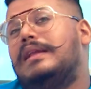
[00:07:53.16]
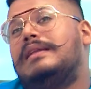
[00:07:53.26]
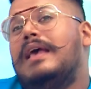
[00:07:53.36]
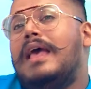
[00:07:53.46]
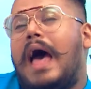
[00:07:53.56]
It,
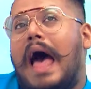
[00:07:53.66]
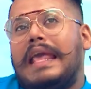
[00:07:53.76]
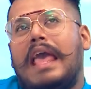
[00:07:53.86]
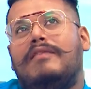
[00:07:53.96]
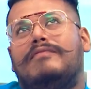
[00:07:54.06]
I
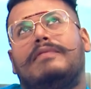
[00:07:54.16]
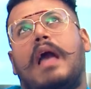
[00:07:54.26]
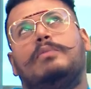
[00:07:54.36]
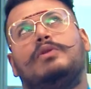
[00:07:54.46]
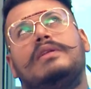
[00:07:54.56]
have
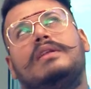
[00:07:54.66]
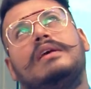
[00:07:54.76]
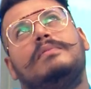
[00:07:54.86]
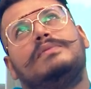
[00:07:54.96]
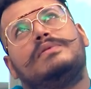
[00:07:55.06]
come to the
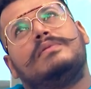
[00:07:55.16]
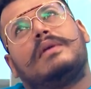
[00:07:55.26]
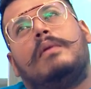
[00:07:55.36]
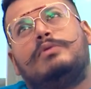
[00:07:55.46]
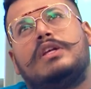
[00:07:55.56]
terms,
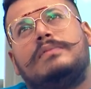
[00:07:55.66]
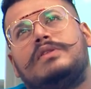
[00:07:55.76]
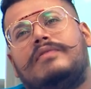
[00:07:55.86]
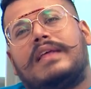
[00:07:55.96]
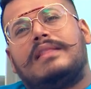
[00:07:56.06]
come to terms
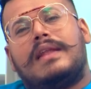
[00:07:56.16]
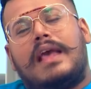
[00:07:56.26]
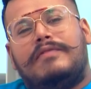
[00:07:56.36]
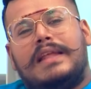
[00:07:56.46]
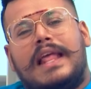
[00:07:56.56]
with the fact that
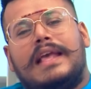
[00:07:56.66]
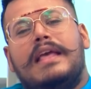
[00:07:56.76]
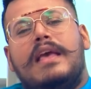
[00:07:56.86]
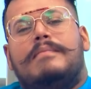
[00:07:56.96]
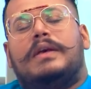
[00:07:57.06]
I feel like
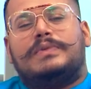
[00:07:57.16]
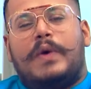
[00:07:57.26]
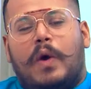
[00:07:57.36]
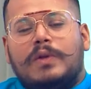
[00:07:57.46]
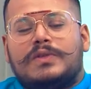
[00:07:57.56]
because
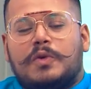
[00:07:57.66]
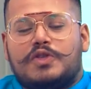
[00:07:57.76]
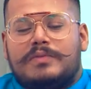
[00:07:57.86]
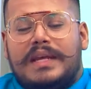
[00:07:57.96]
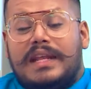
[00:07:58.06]
we're on
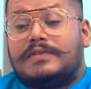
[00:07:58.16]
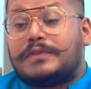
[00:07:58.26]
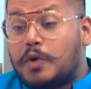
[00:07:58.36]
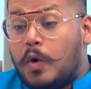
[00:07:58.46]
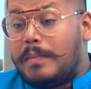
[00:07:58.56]
social media so